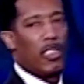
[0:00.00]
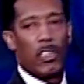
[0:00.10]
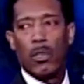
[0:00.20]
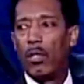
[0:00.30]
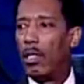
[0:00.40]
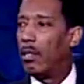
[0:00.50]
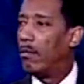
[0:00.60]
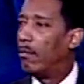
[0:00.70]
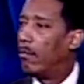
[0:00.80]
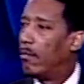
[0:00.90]
sure.
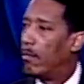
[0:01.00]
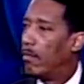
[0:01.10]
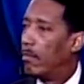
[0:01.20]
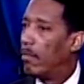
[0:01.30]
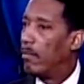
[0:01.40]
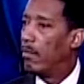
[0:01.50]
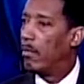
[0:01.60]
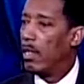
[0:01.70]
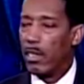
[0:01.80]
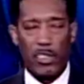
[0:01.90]

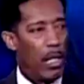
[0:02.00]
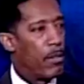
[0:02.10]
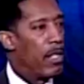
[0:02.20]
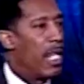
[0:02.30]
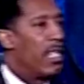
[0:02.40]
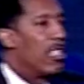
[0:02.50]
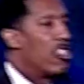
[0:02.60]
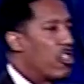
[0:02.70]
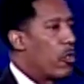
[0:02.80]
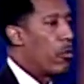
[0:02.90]
Something that is
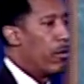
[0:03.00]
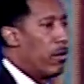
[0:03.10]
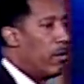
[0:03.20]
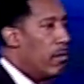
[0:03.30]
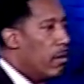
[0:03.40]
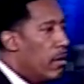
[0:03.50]
certain.